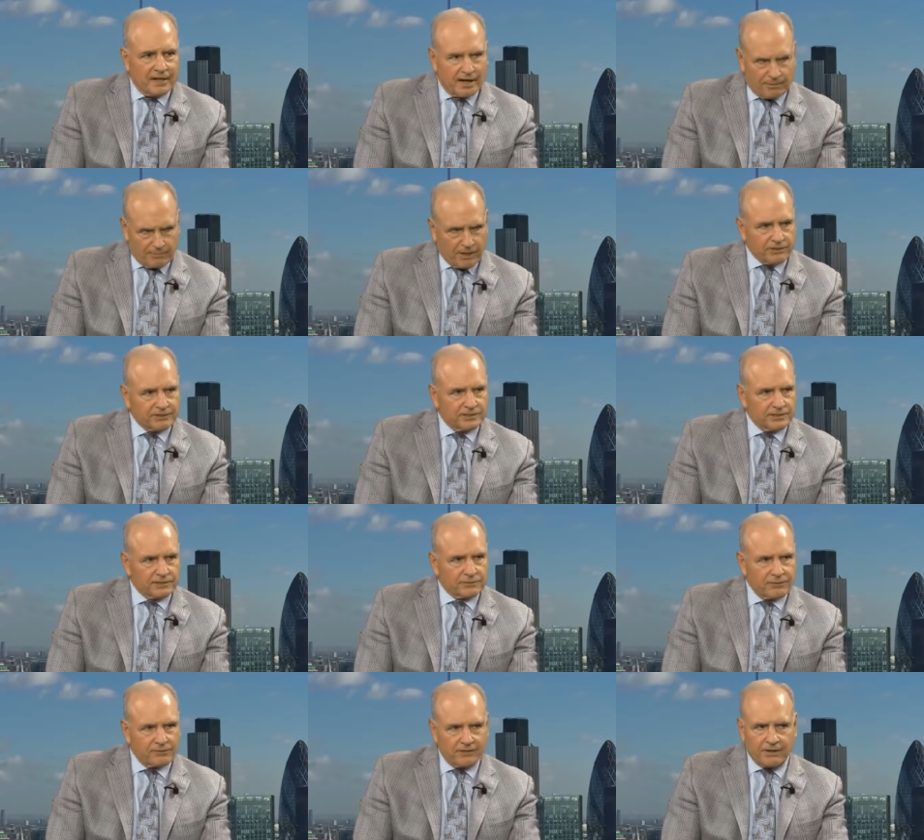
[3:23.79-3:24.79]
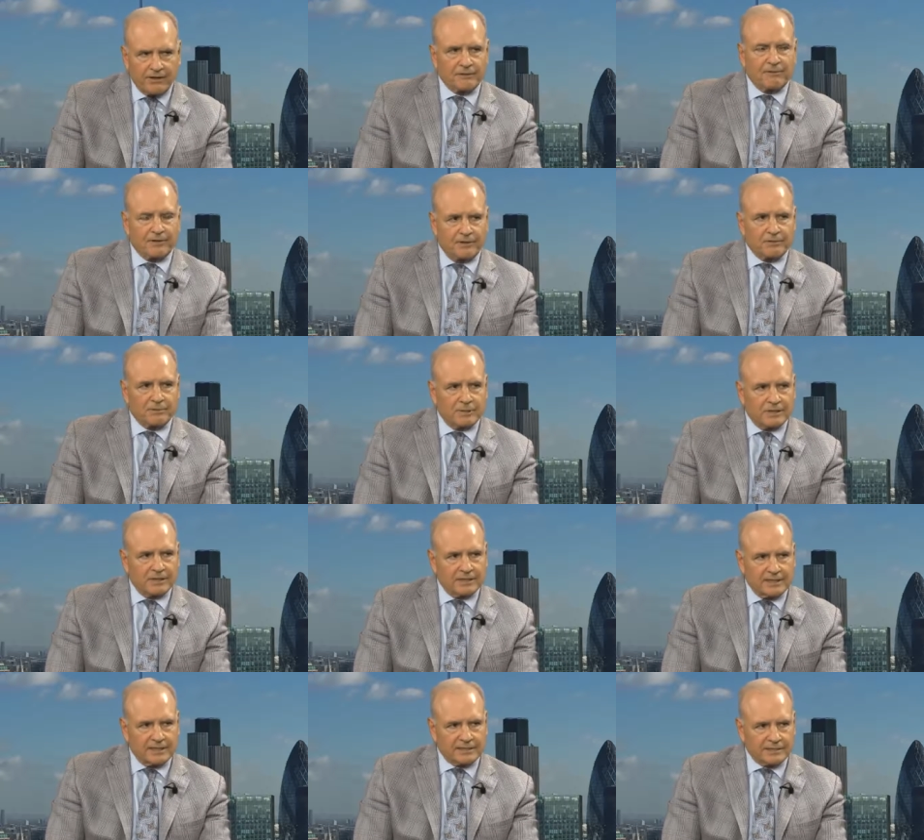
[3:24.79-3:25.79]
Our margins were very favorable,
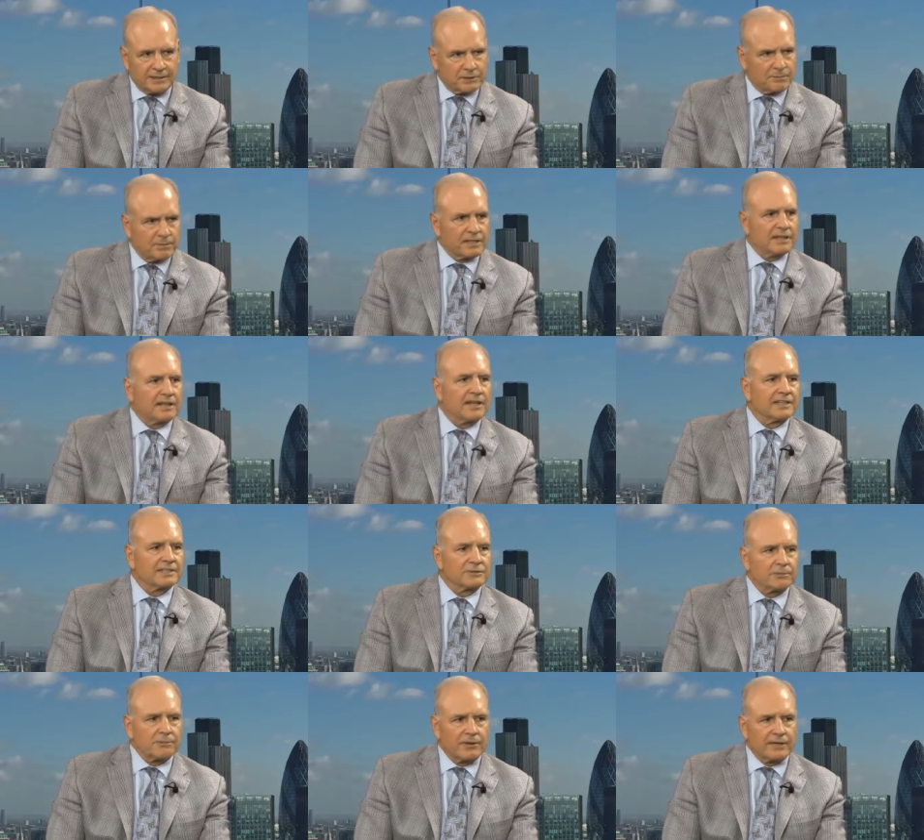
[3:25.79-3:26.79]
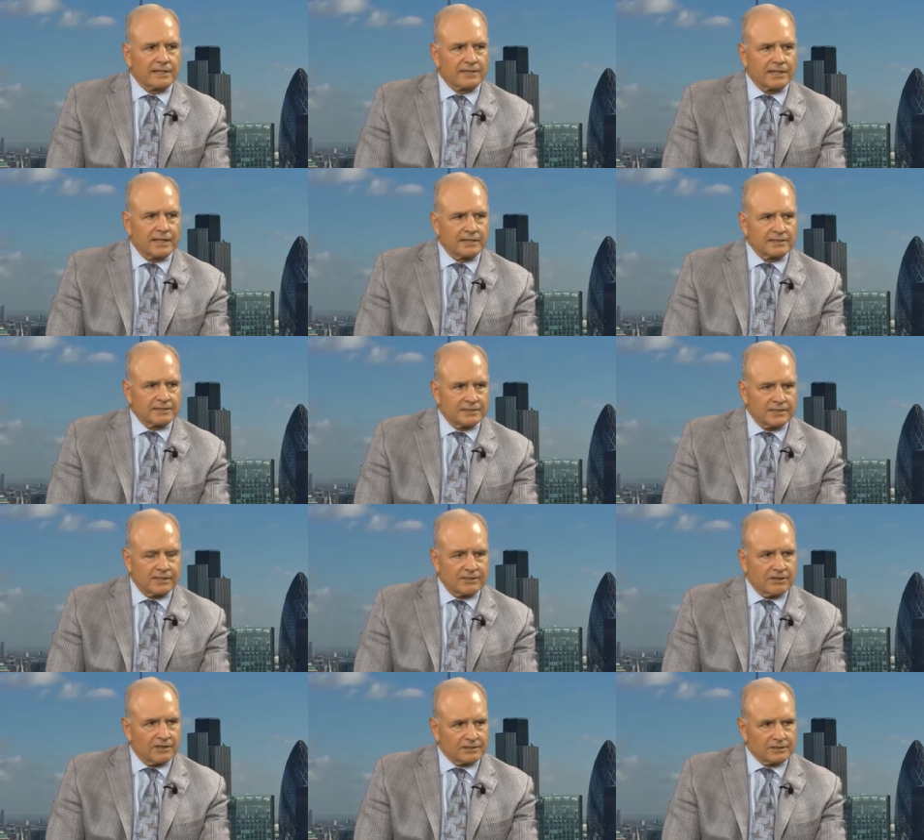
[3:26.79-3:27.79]
and some of the big clients we brought on last
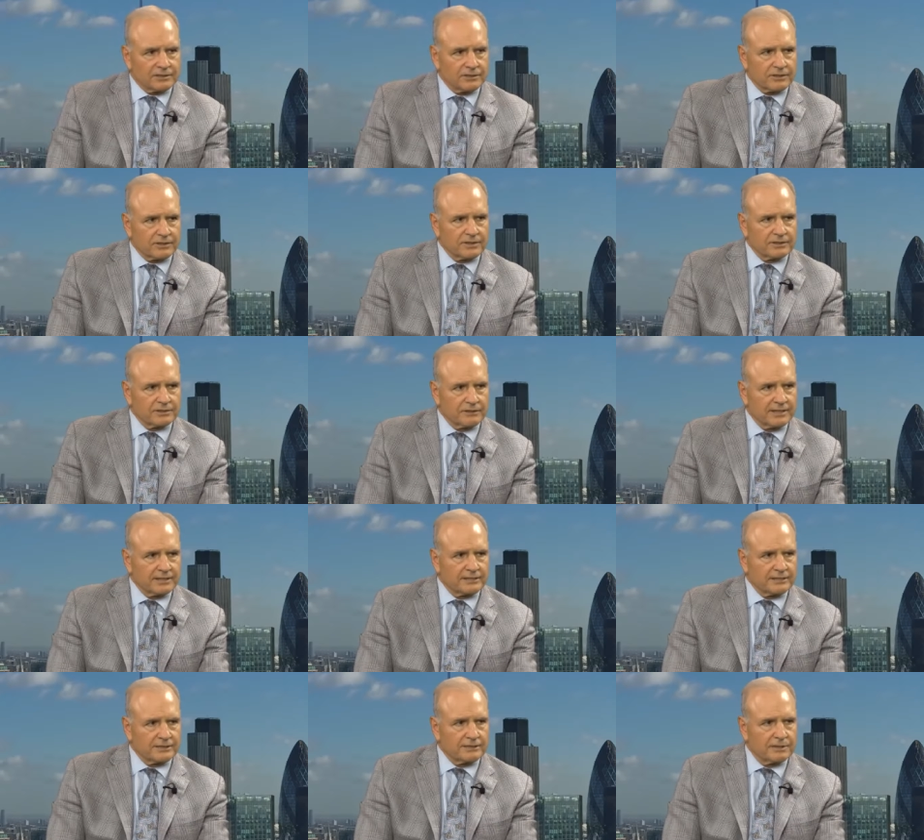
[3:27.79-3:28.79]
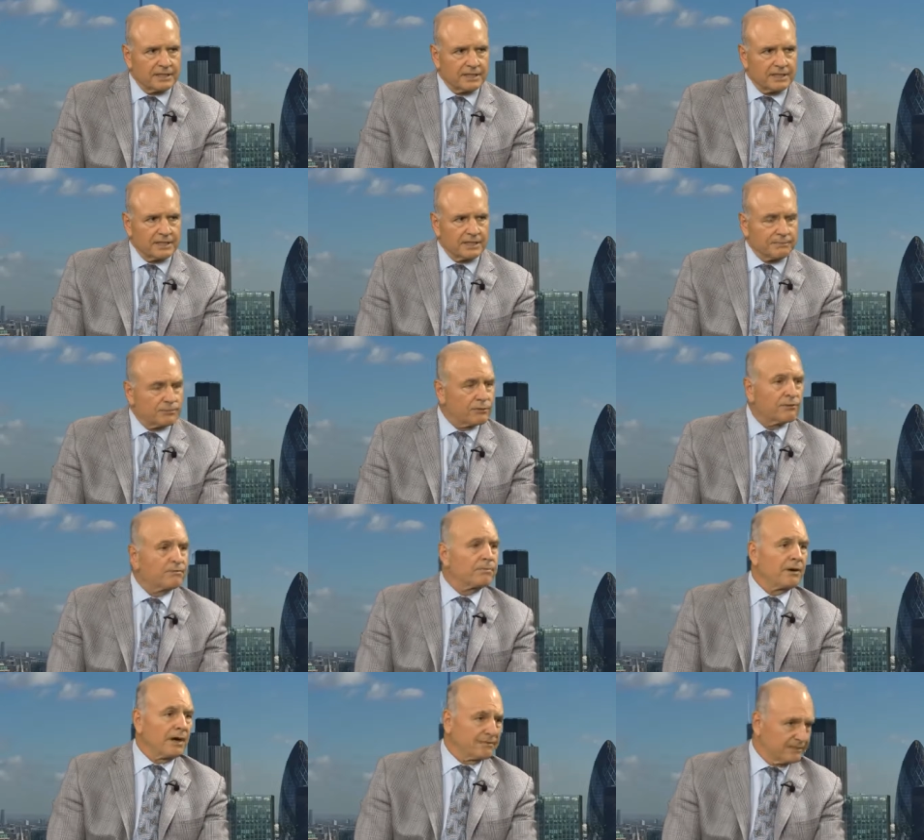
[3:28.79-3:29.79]
year also took us right to uh,
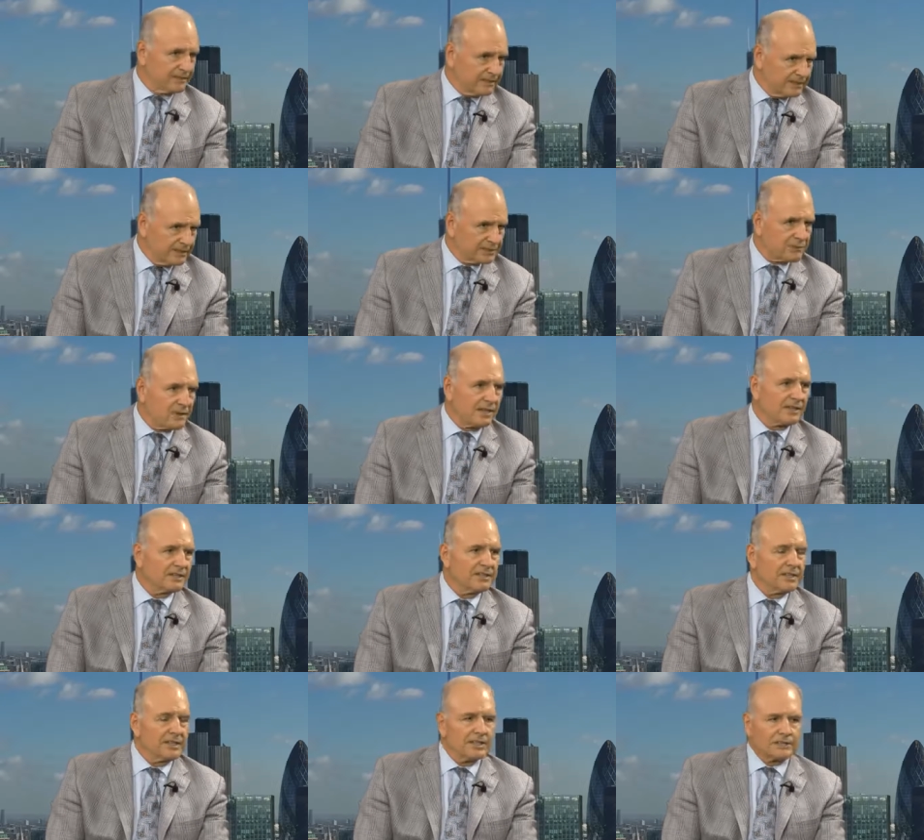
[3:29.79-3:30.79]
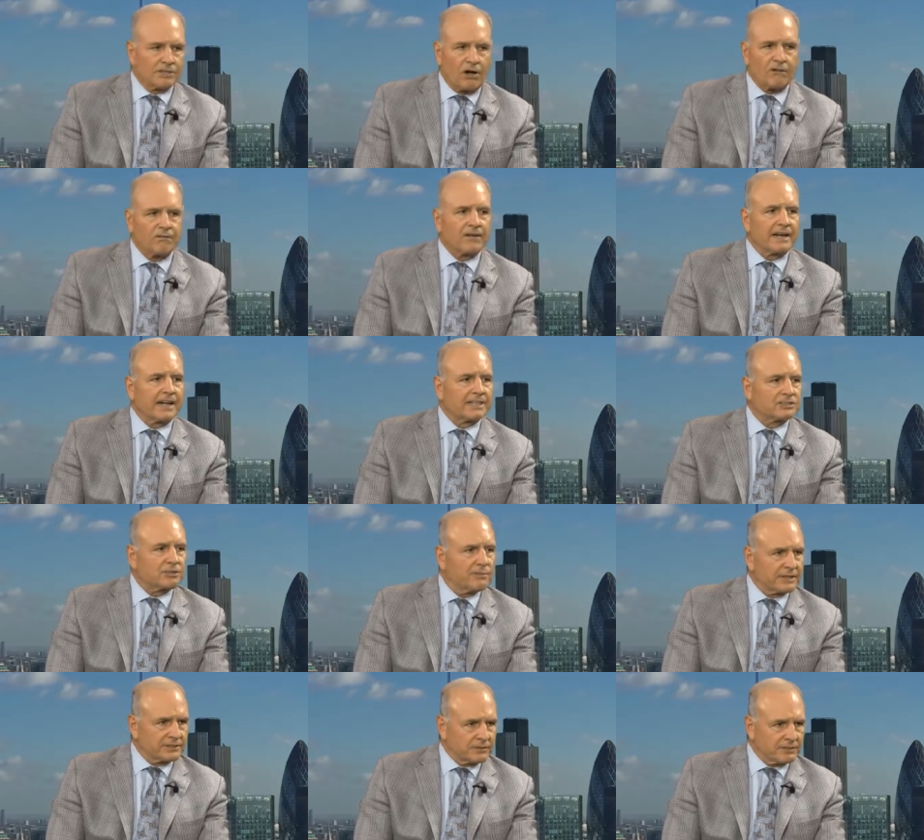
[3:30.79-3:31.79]
improved profit as well. So all financial
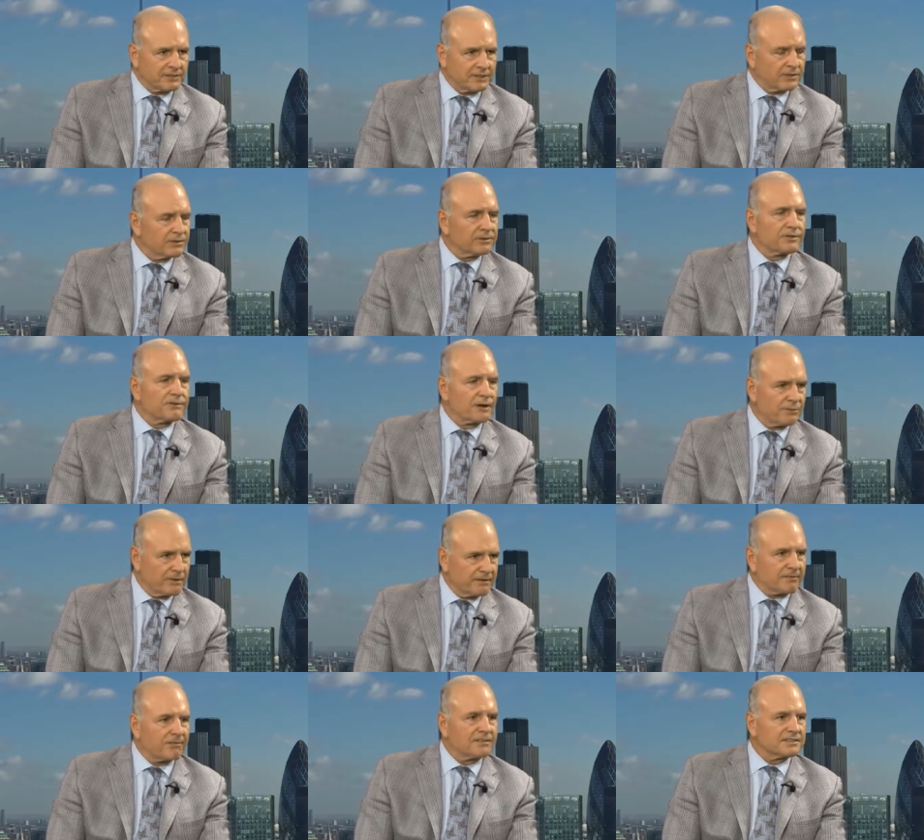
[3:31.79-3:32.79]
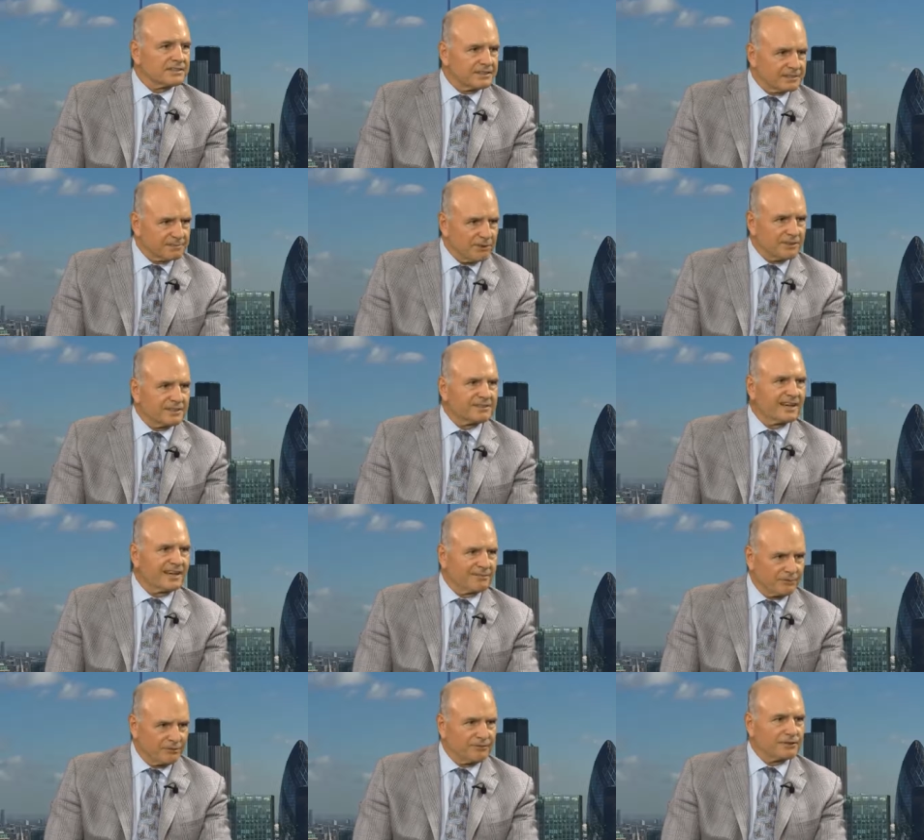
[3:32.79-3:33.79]
metrics are going the right way for us at this point in time,
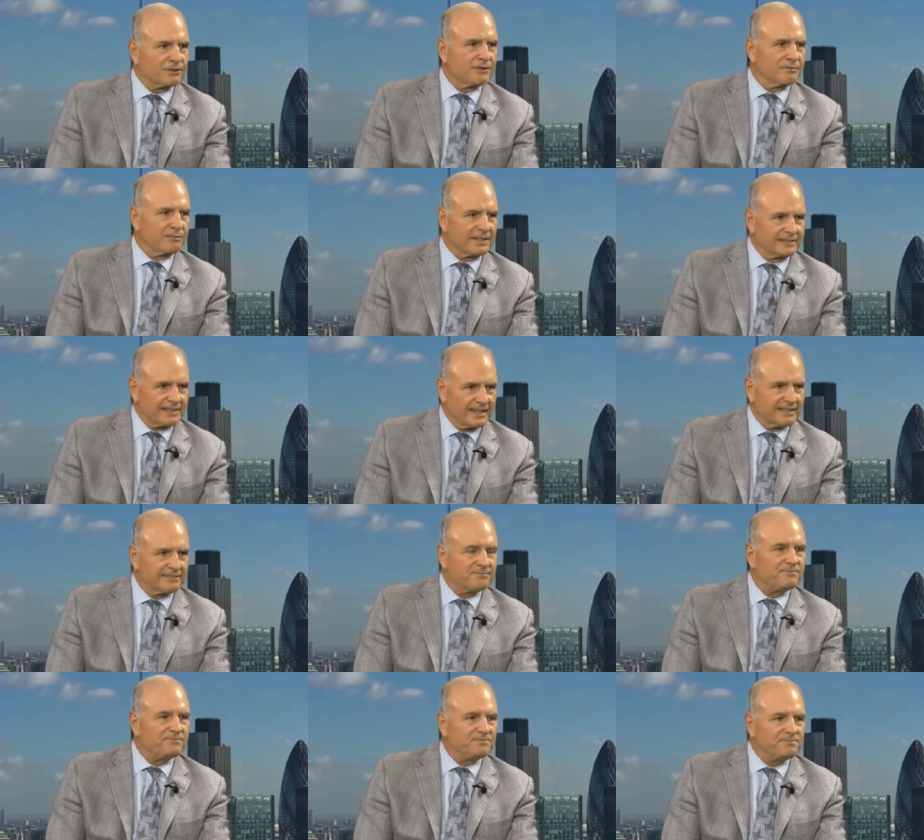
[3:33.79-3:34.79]
and we feel good about that. And what are your